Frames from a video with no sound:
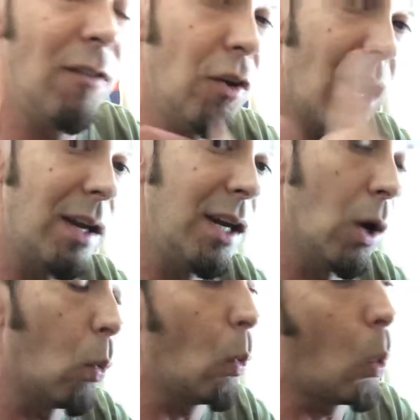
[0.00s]
you an idea
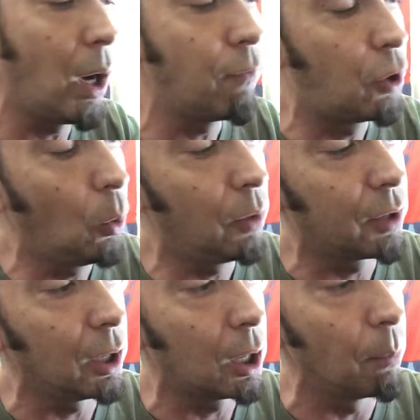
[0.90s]
of what Wave 2 is
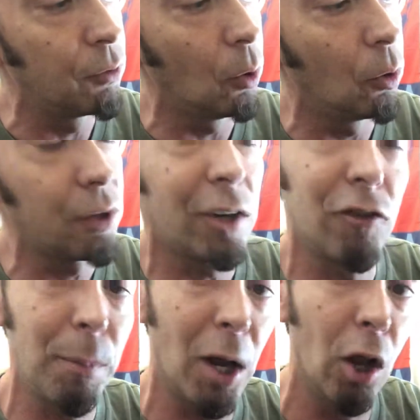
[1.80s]
going to come. So it looks like
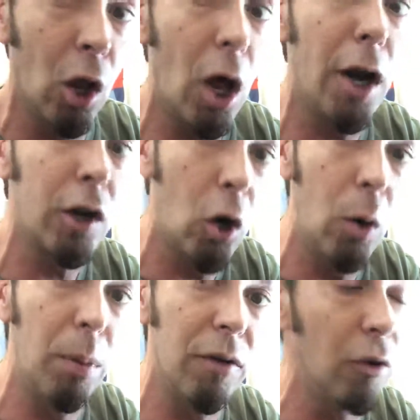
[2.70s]
there's going to be a lot of
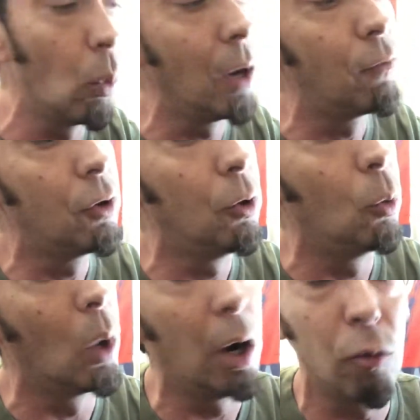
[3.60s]
Cobras in Wave 2,
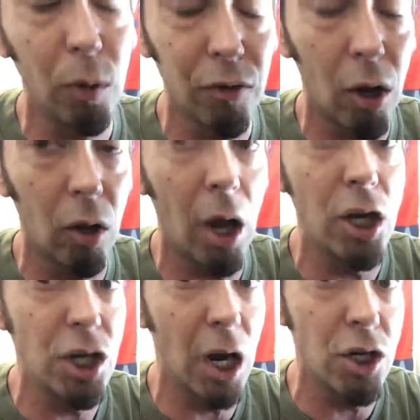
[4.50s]
whereas we saw a lot
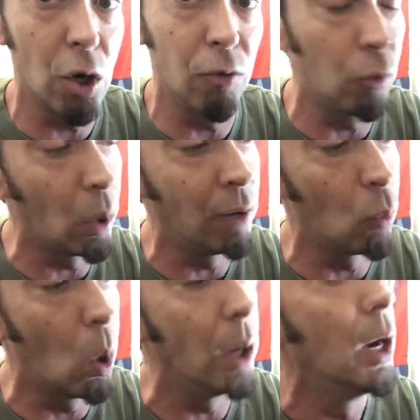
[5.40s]
of G.I. Joes in Wave
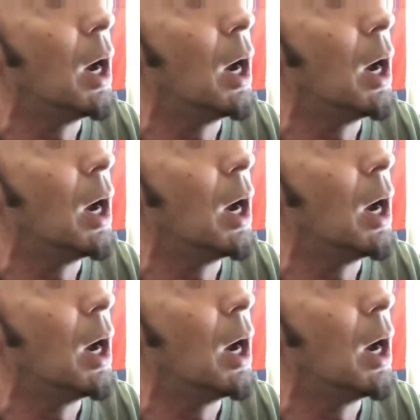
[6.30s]
1.